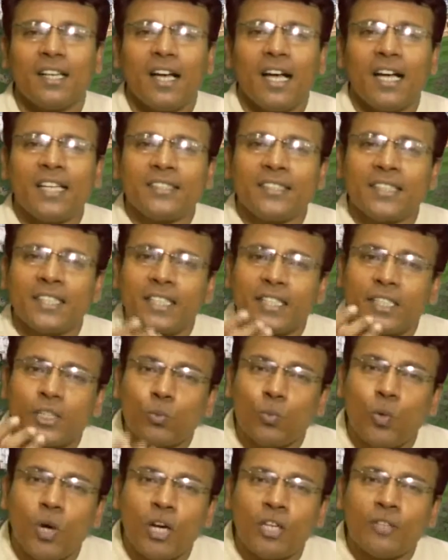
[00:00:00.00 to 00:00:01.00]
as a
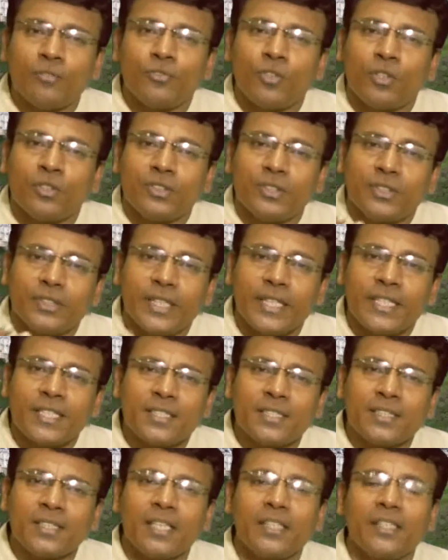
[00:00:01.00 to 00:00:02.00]
reward for
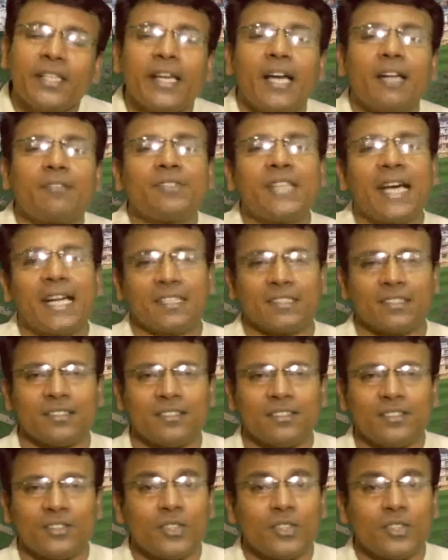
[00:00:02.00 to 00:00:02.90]
things that they have done.